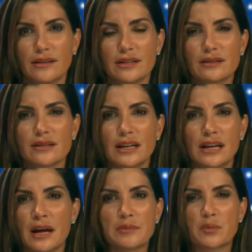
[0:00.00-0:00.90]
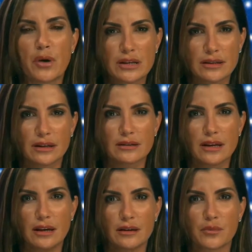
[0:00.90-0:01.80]
This is an inept
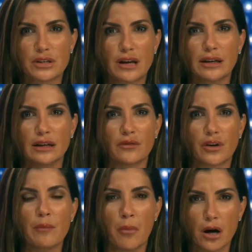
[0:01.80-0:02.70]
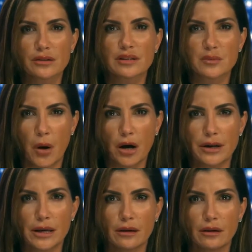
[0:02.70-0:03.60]
presidency presiding over a Marxist party